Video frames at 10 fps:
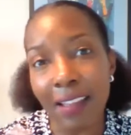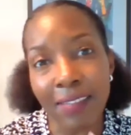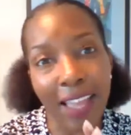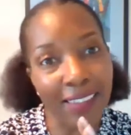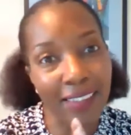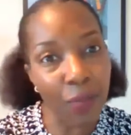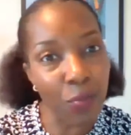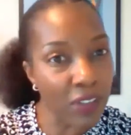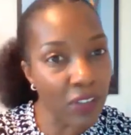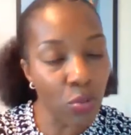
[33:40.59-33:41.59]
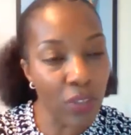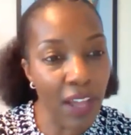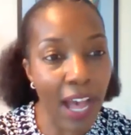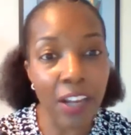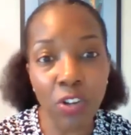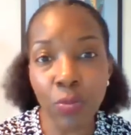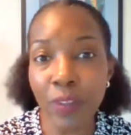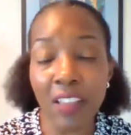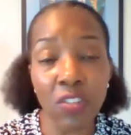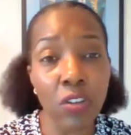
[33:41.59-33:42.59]
that's somewhat to do with hires
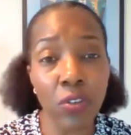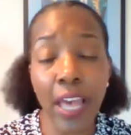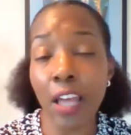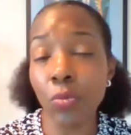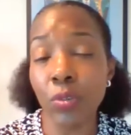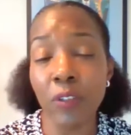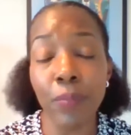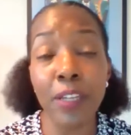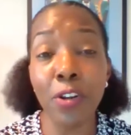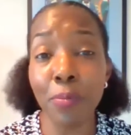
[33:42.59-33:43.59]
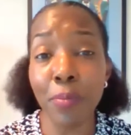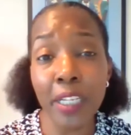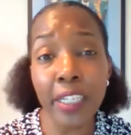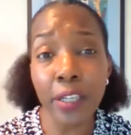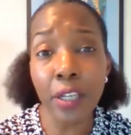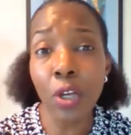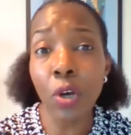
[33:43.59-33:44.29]
but that's also how do we spend our money